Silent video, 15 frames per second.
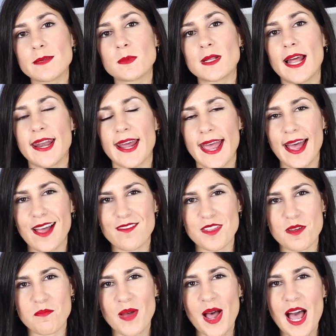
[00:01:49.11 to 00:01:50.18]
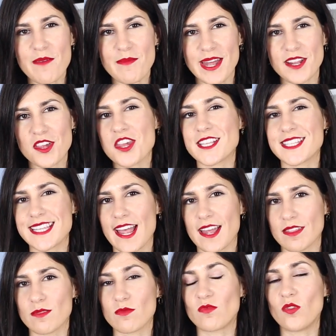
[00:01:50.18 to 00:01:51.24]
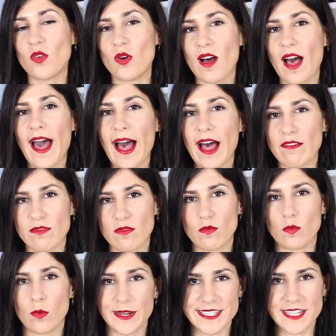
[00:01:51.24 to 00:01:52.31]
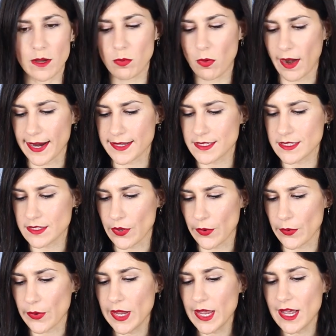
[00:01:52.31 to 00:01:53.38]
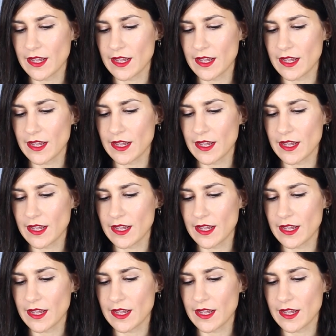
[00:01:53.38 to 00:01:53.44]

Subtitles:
I'm glad I have them, but I managed to snag them for half retail price, so